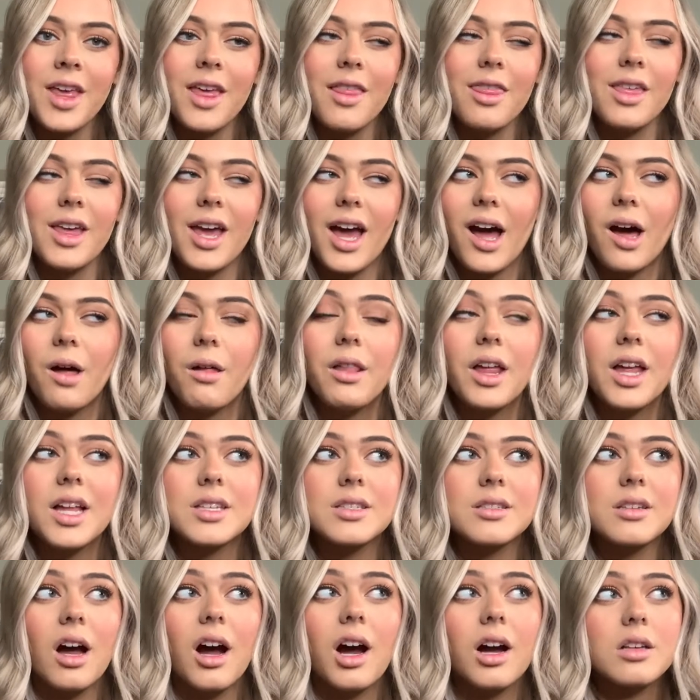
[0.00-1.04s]
The Owlet
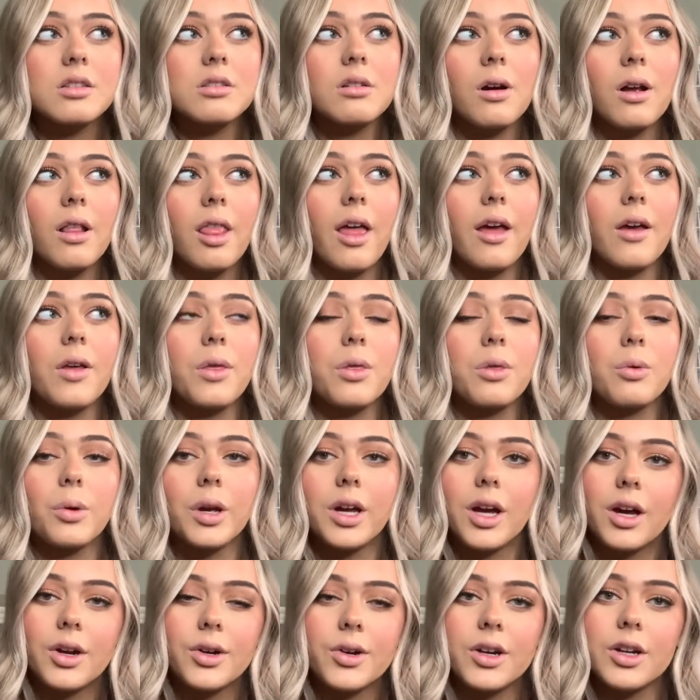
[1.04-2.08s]
socks are like
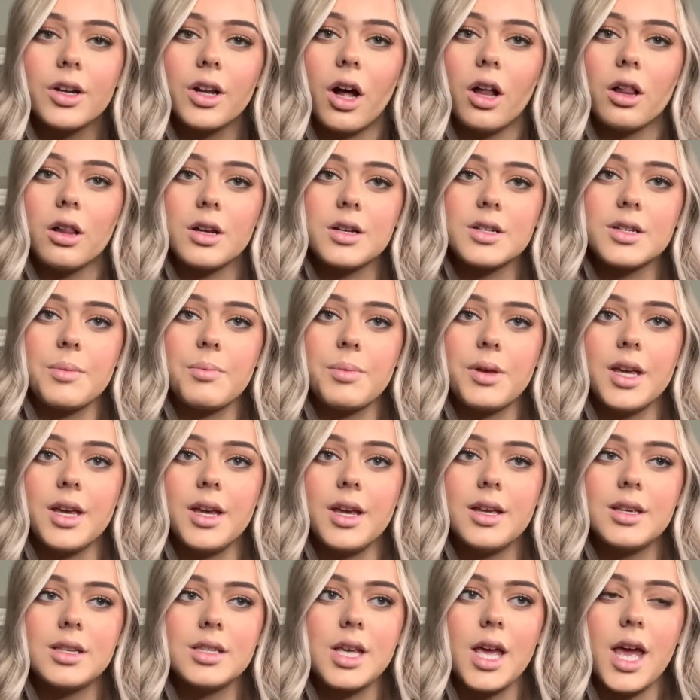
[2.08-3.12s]
$300 a
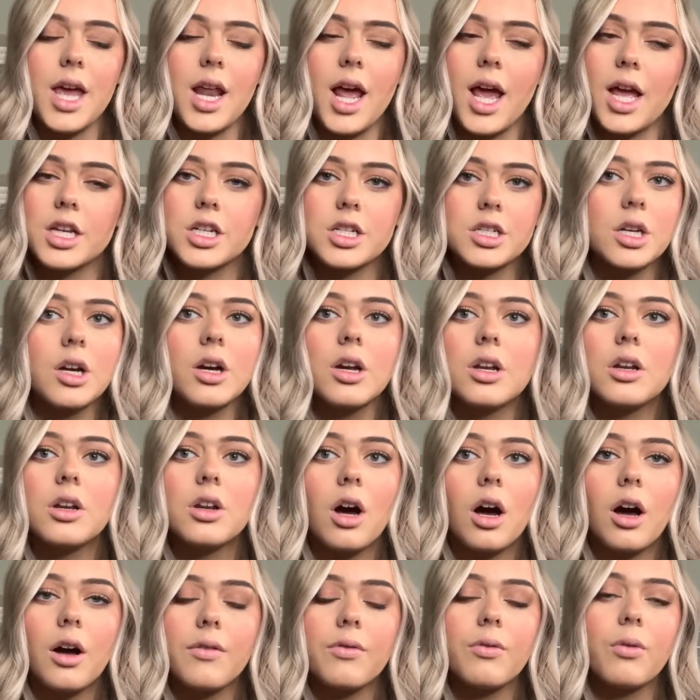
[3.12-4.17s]
piece, and I just could
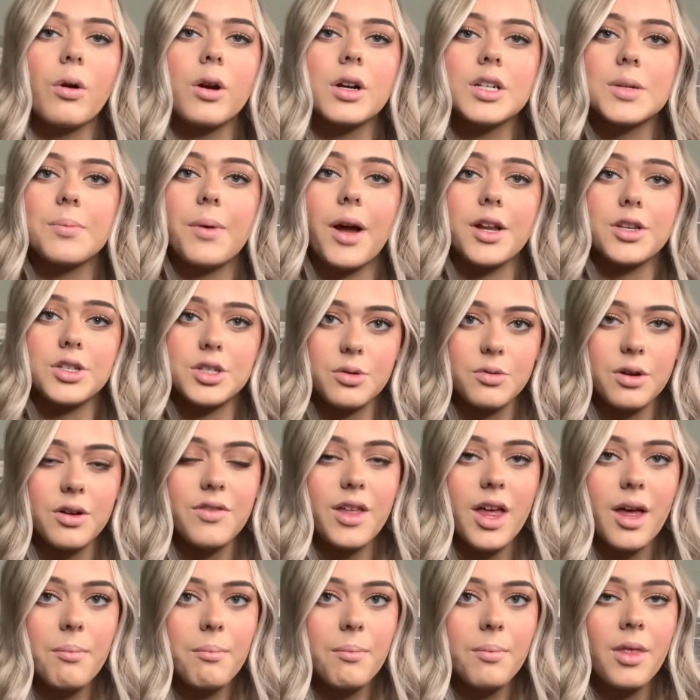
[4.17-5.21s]
not afford to buy 2 of
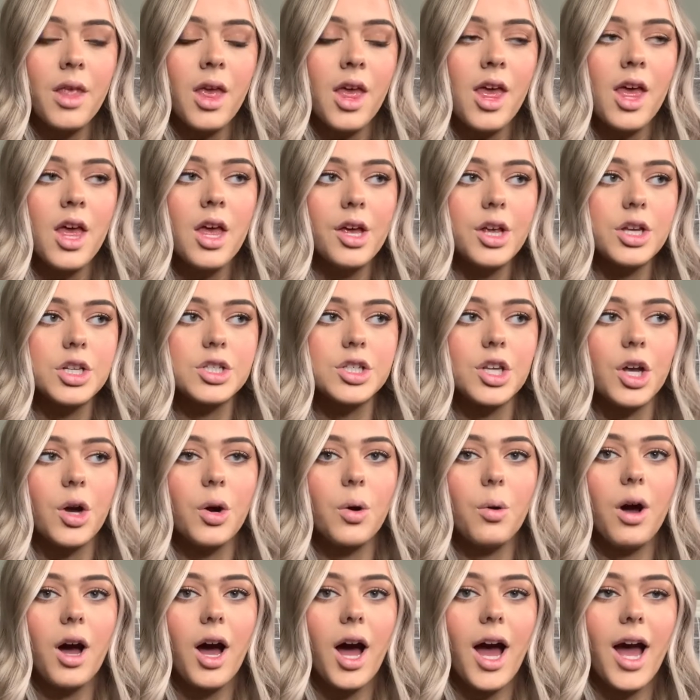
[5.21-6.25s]
them.
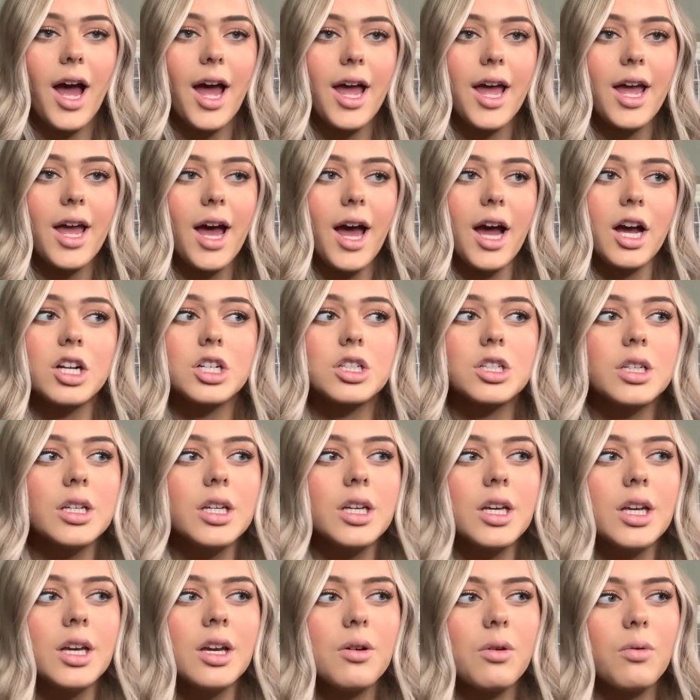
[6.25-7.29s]
So I
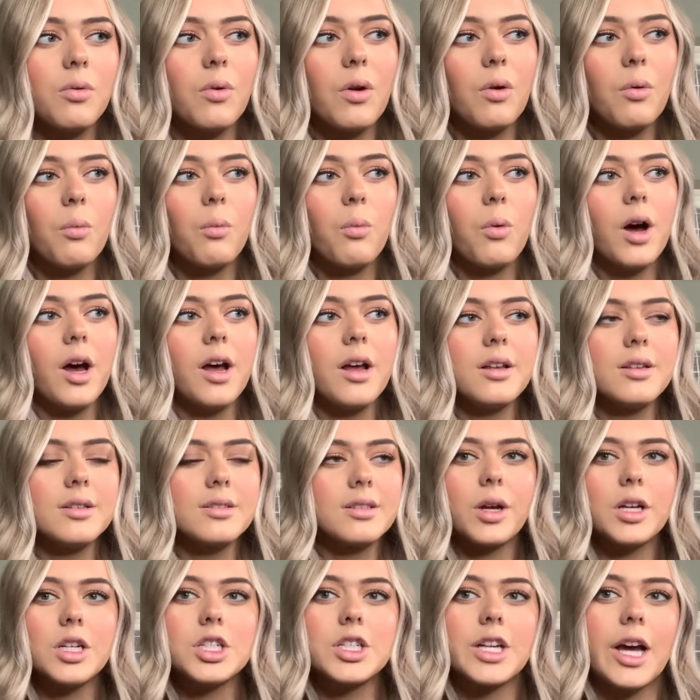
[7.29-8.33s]
actually was
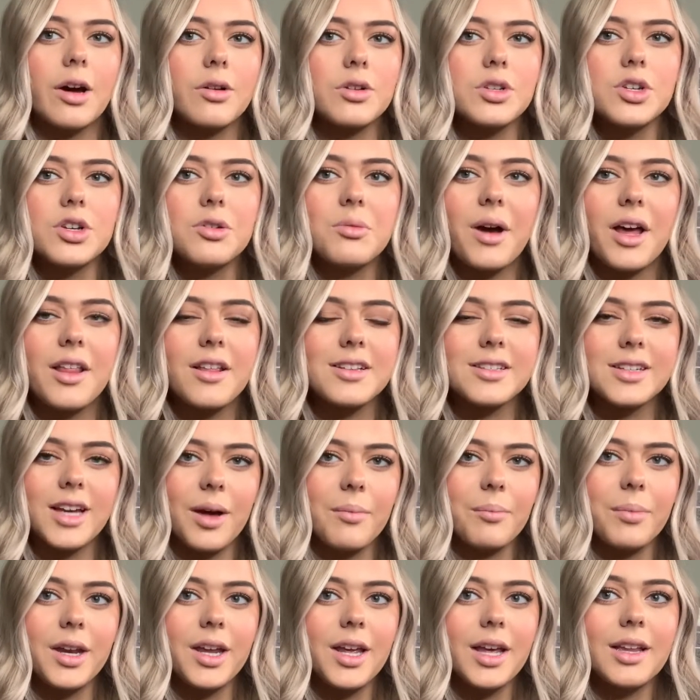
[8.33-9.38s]
reached out to by this
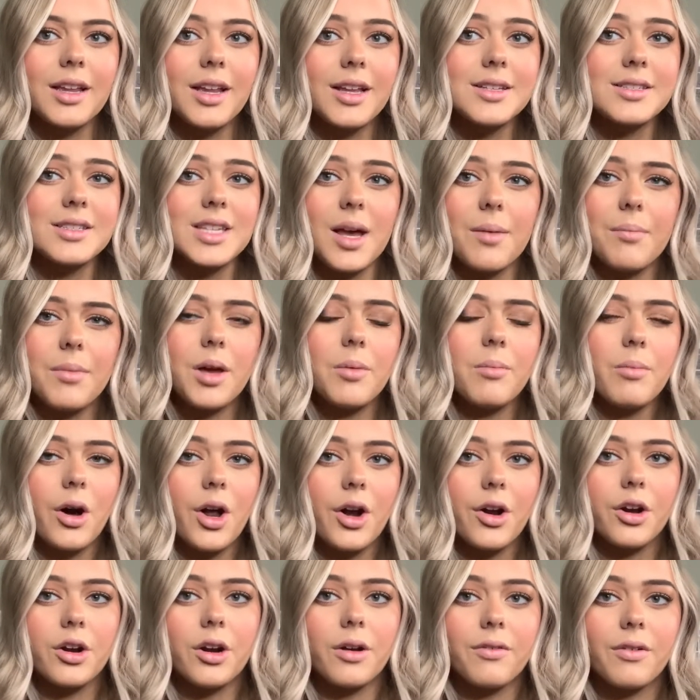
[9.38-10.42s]
company, and they sent me a
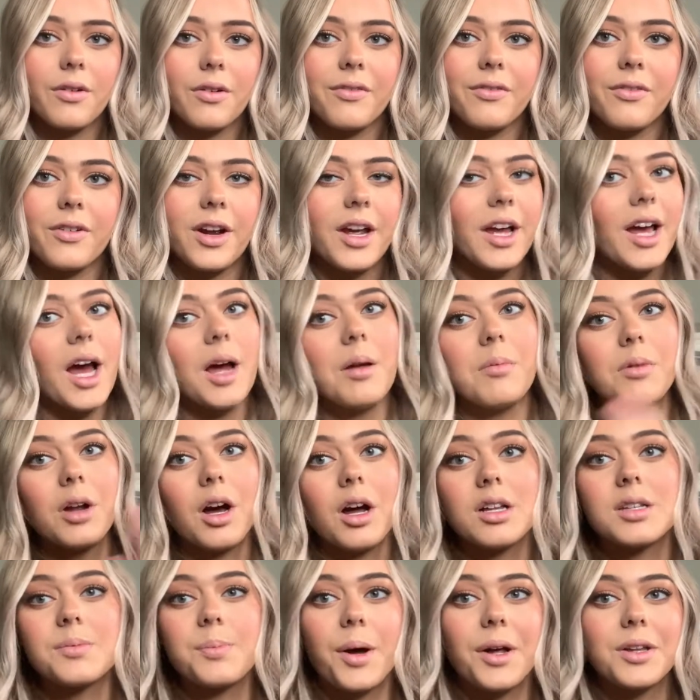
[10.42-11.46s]
monitor for free. I'm
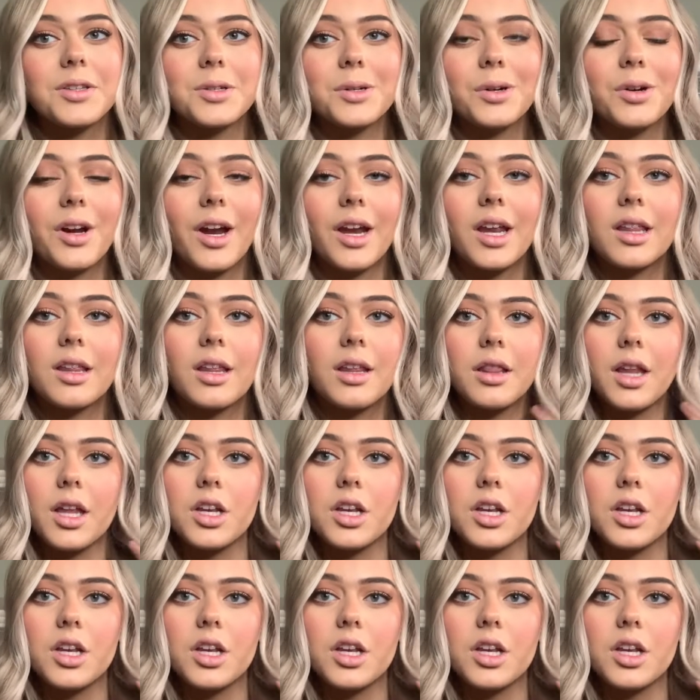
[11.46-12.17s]
not sponsored or anything.